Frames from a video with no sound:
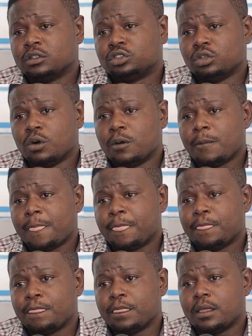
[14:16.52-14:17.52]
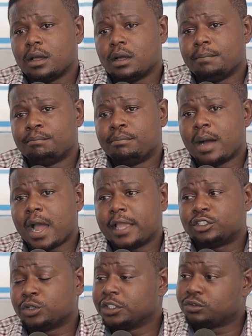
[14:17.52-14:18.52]
So
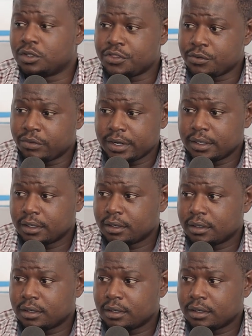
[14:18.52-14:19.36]
by 2023,